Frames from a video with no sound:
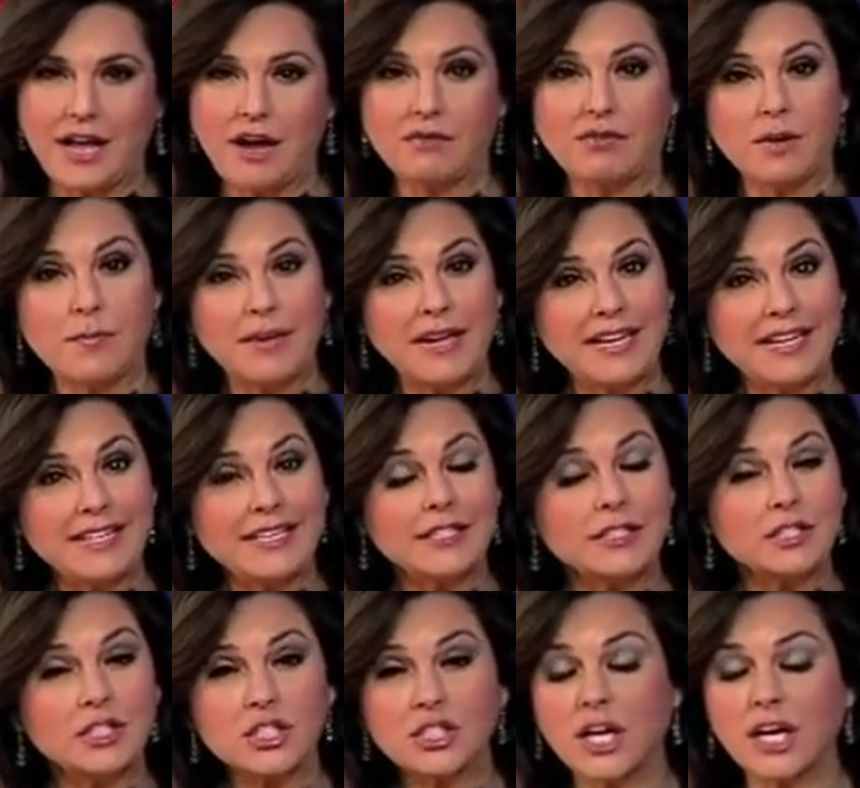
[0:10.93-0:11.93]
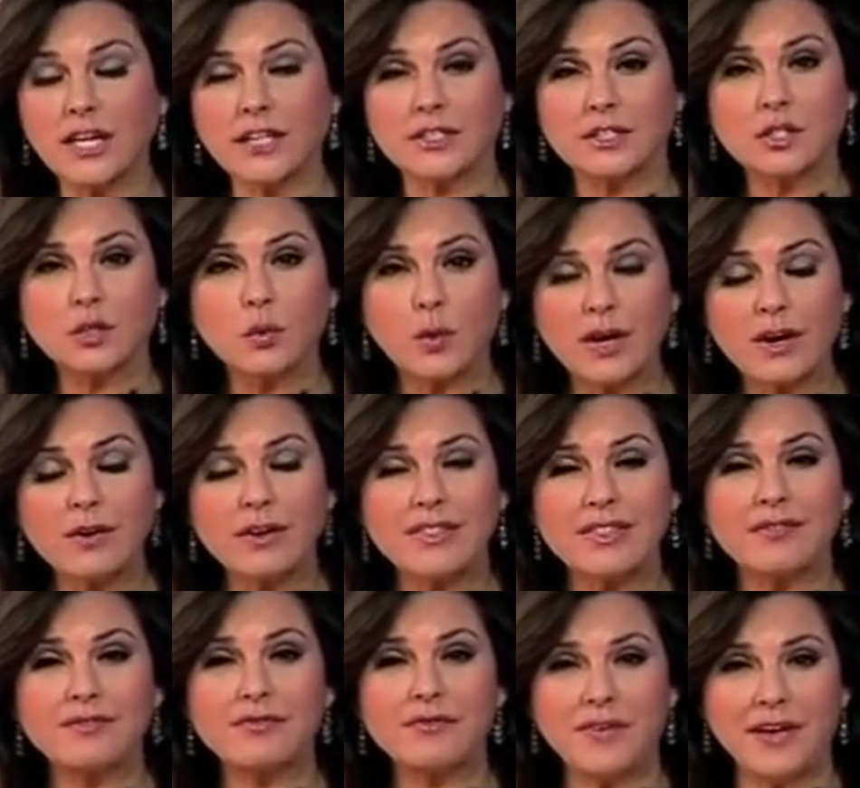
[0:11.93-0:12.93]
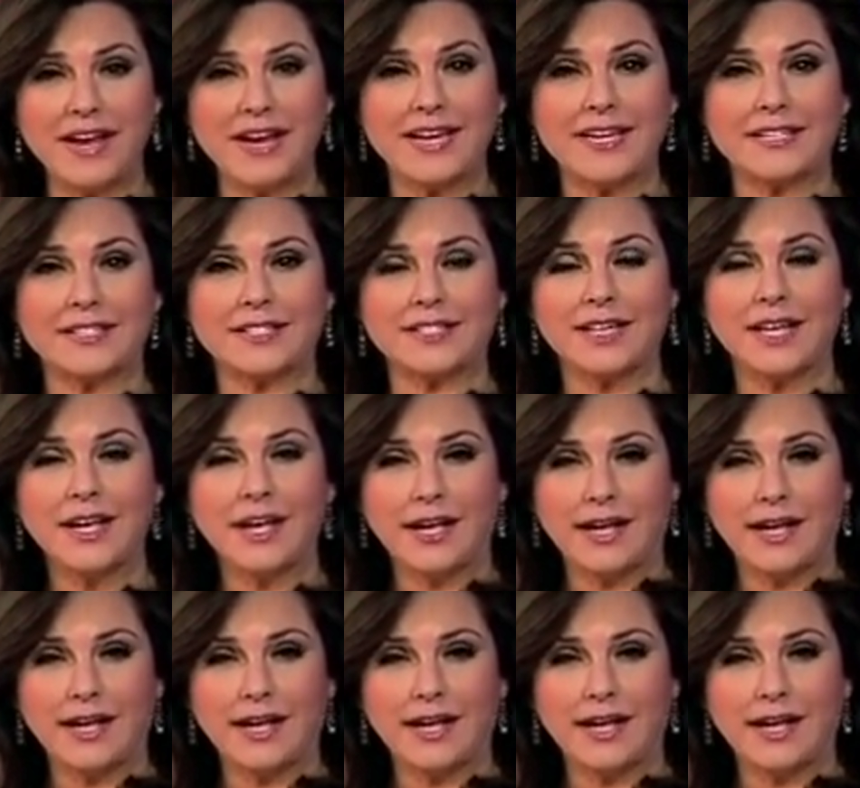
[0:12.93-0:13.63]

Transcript: from hitting his son square in the face.